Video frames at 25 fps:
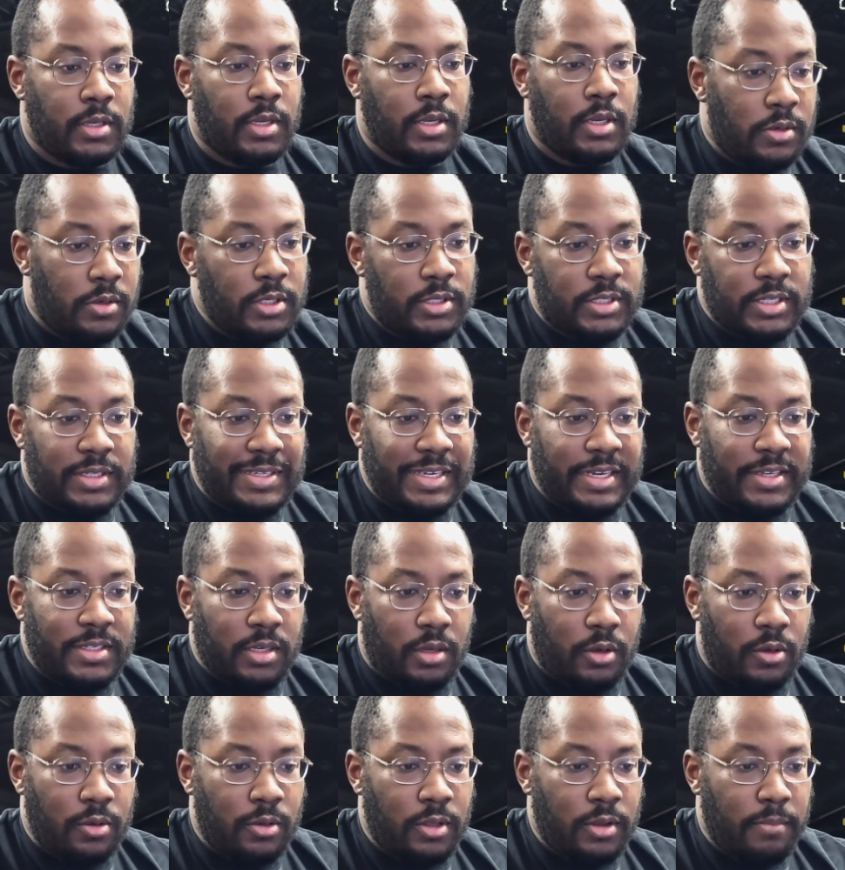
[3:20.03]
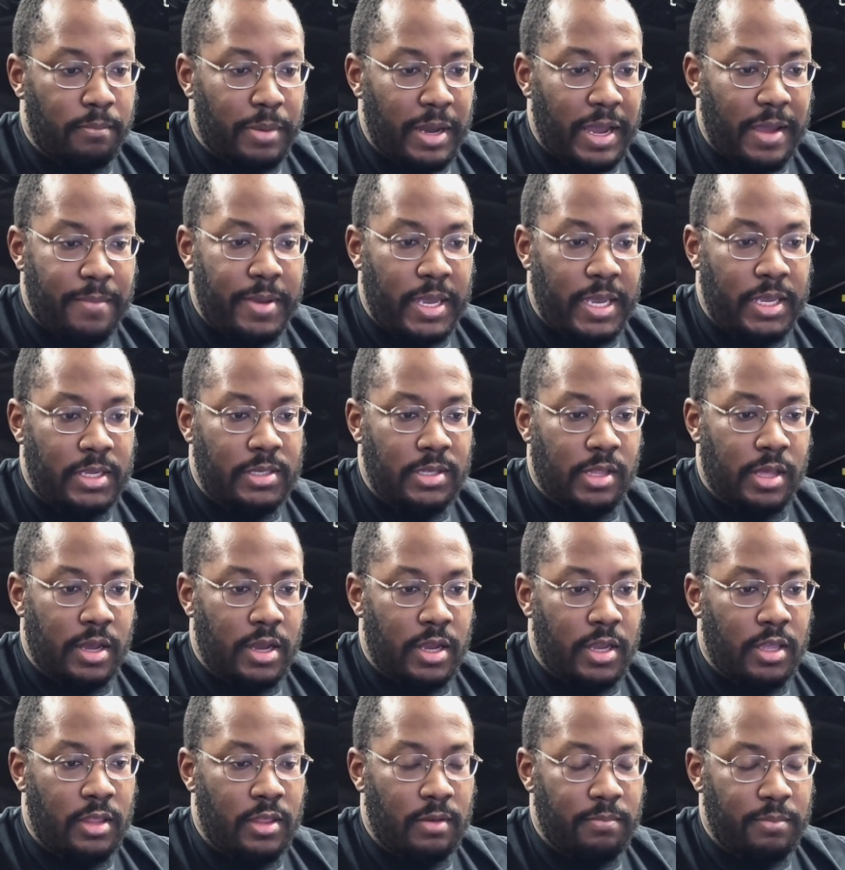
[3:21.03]
So it just has a coolant bypass
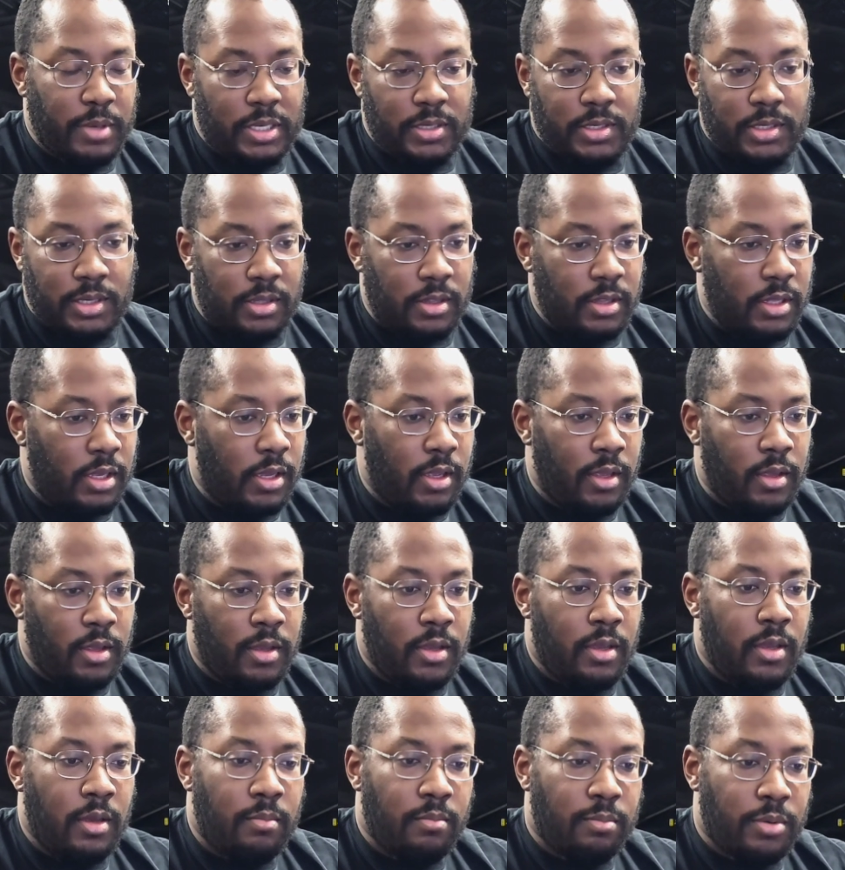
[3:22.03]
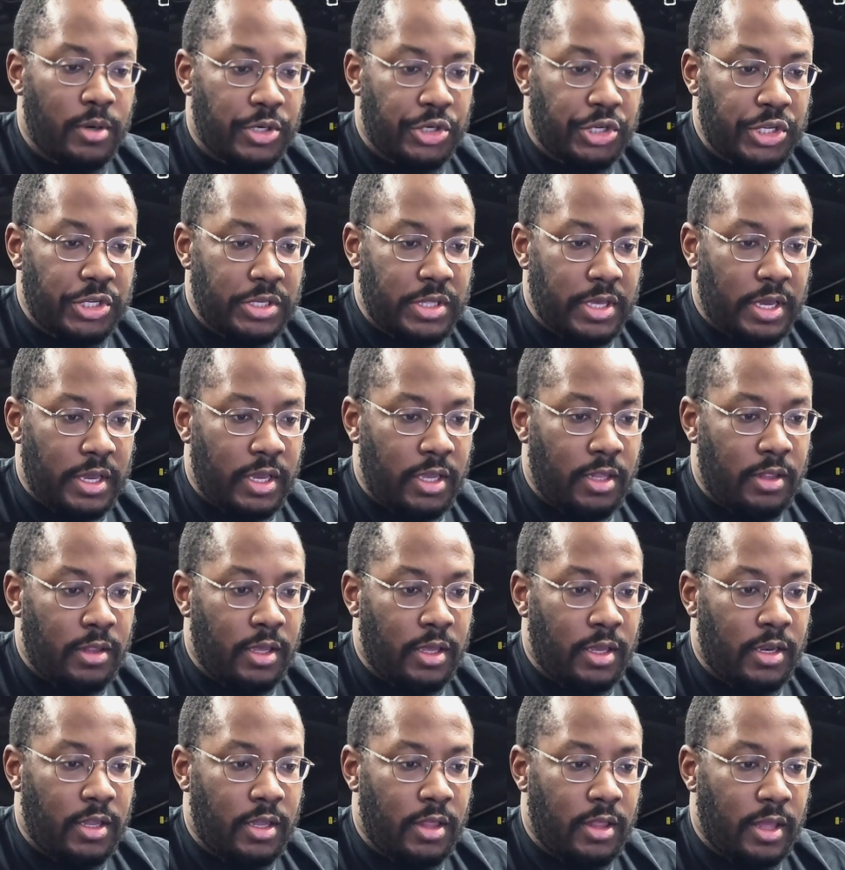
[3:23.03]
line that basically bridges the
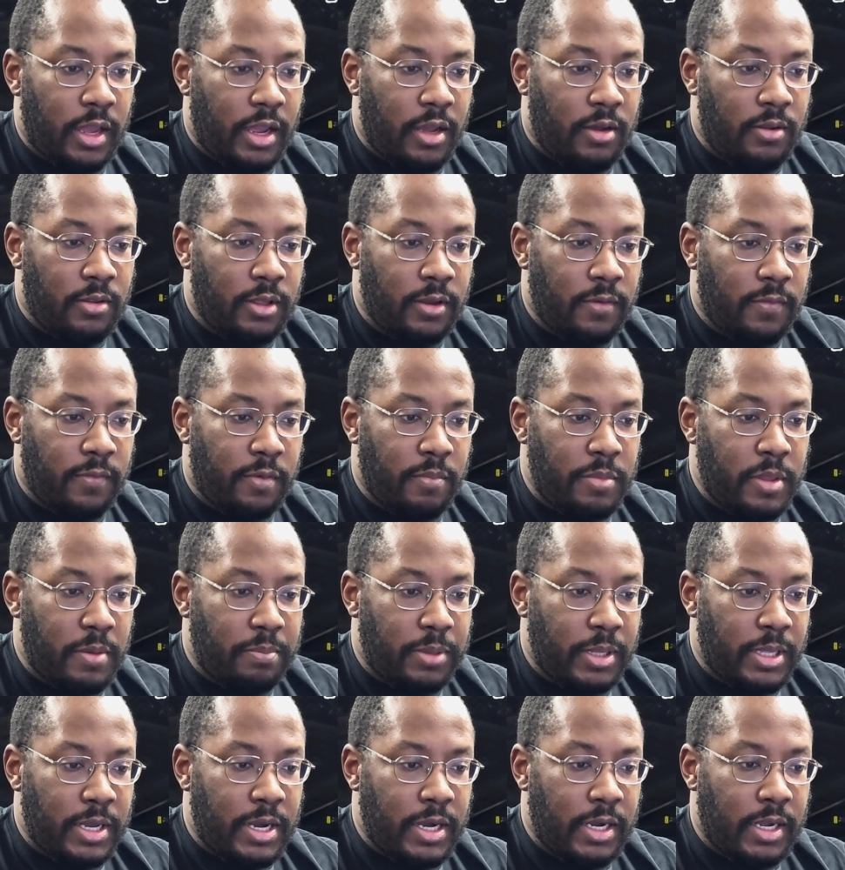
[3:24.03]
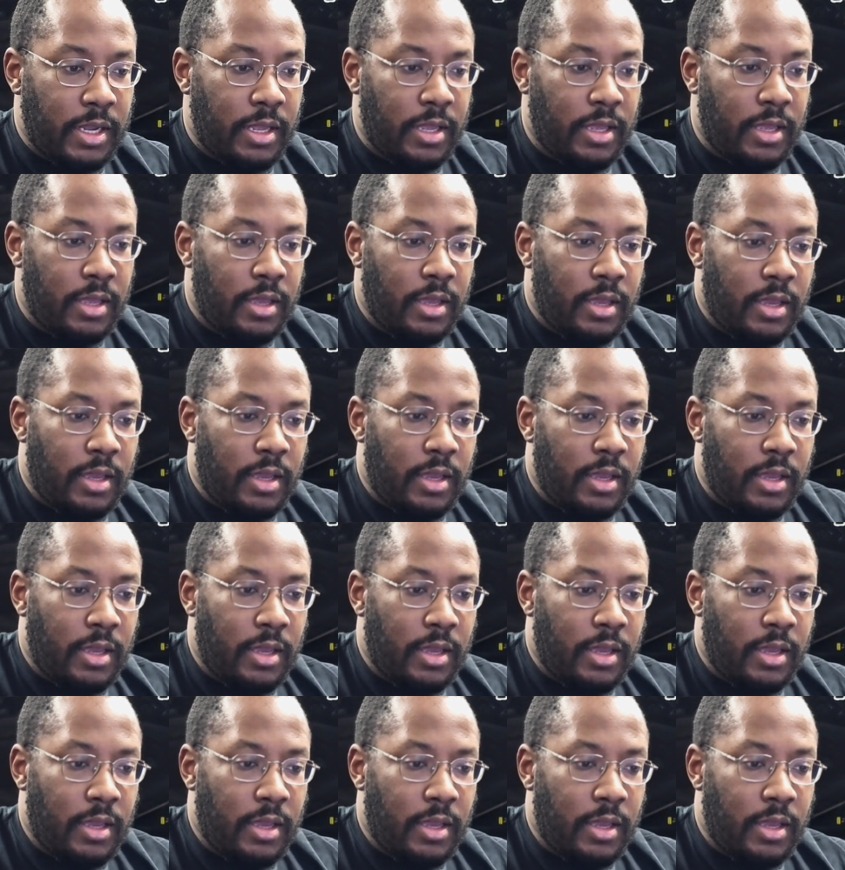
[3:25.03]
inlet and the outlet from the block.